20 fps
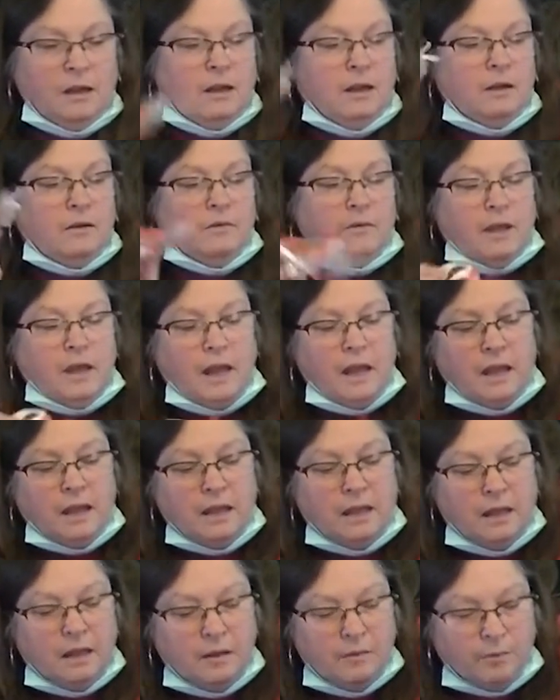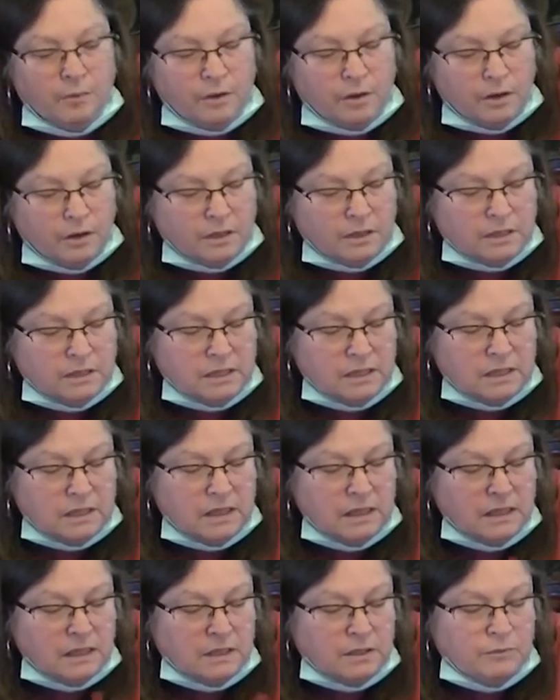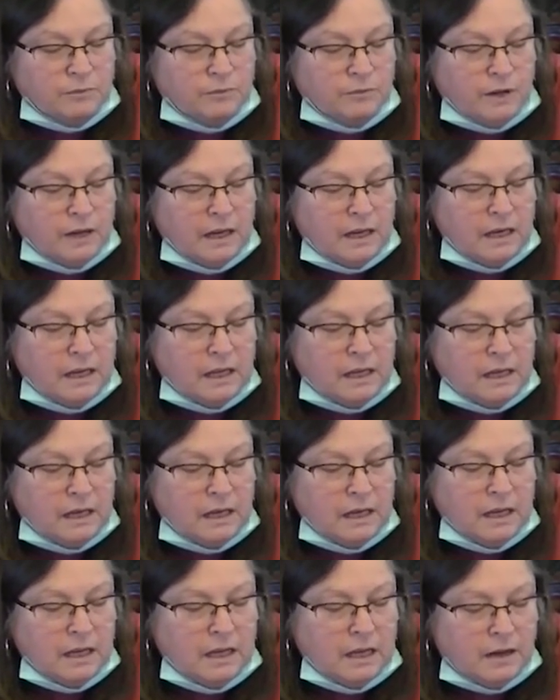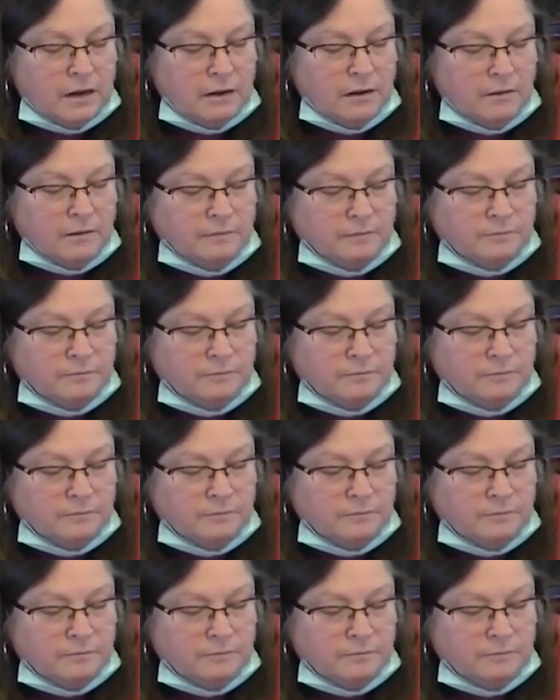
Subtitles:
Okay, we're going to stick this right in here.